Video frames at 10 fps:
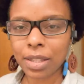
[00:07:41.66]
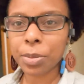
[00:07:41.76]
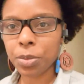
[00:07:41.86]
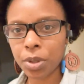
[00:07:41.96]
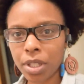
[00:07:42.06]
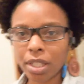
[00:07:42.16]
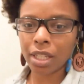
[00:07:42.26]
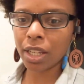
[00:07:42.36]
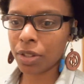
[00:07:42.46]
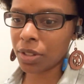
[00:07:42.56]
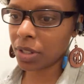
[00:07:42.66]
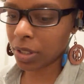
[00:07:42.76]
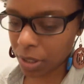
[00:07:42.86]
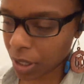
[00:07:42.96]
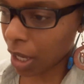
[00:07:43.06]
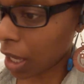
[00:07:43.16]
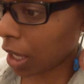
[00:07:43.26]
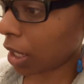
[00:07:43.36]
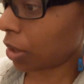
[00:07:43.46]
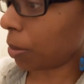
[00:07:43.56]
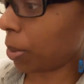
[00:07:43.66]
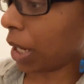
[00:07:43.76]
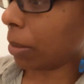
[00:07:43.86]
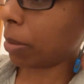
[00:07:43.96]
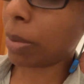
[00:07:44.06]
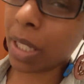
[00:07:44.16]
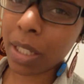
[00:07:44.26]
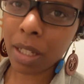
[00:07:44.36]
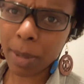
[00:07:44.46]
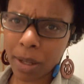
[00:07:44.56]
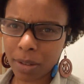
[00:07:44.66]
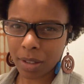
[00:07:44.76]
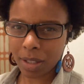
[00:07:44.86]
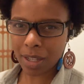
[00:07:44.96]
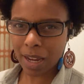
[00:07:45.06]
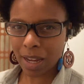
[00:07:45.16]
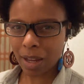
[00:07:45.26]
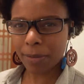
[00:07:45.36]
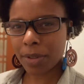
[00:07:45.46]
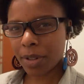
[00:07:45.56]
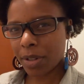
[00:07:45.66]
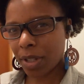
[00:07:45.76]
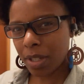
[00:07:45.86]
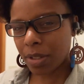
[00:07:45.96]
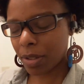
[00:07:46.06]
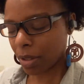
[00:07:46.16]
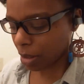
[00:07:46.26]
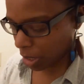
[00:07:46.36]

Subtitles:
some really good answers. It'll probably come out the day after this, or